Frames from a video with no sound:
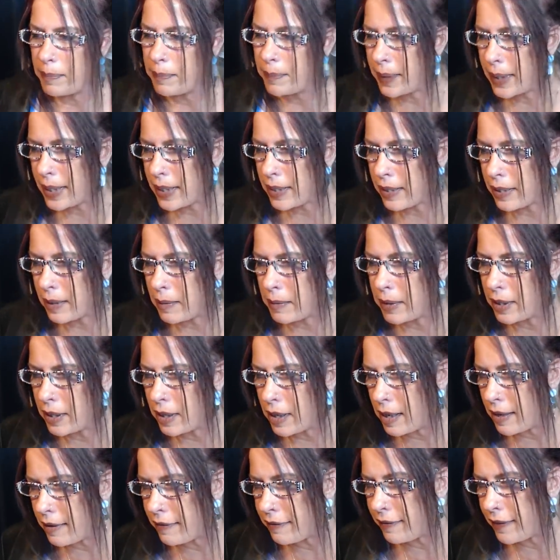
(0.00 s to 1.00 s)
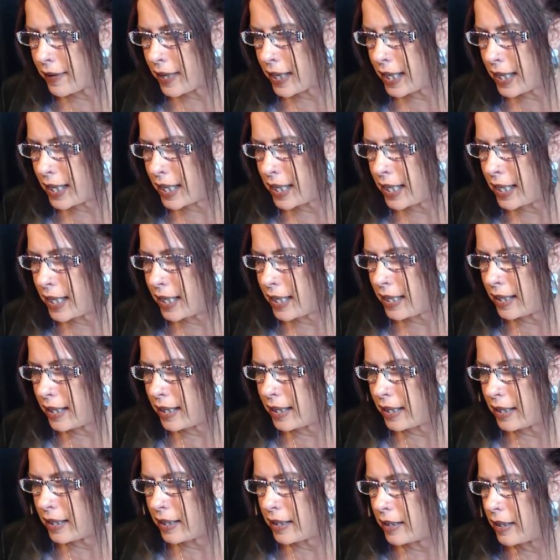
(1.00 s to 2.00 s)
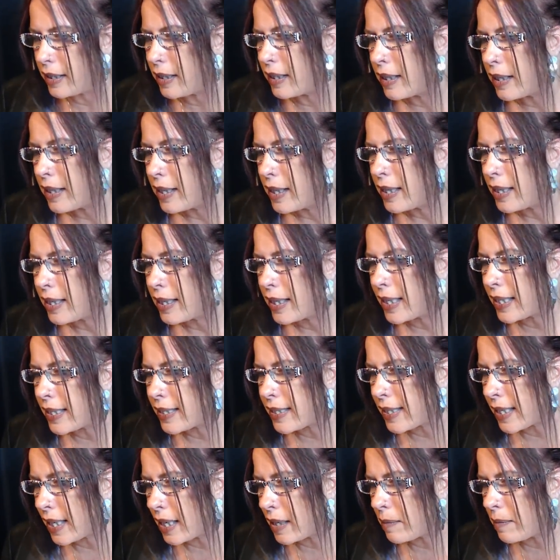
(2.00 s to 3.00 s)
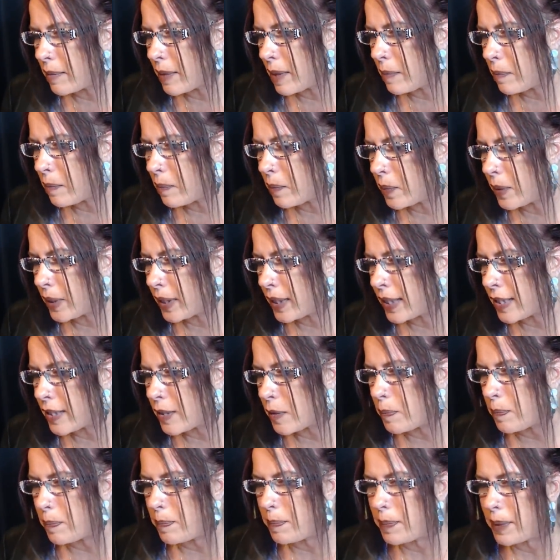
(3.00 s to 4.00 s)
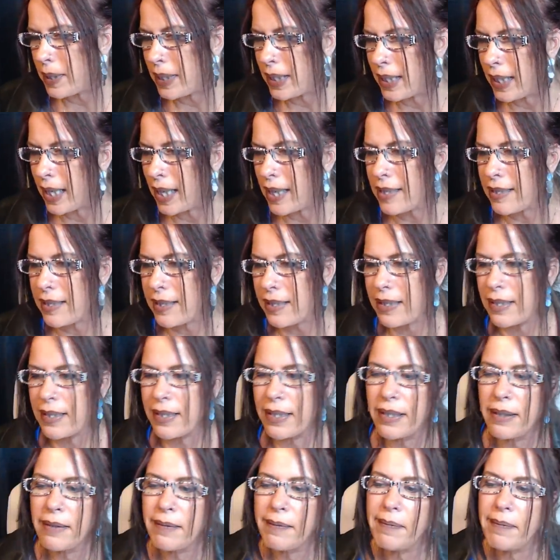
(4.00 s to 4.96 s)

pissed someone off and they set him up with this BS.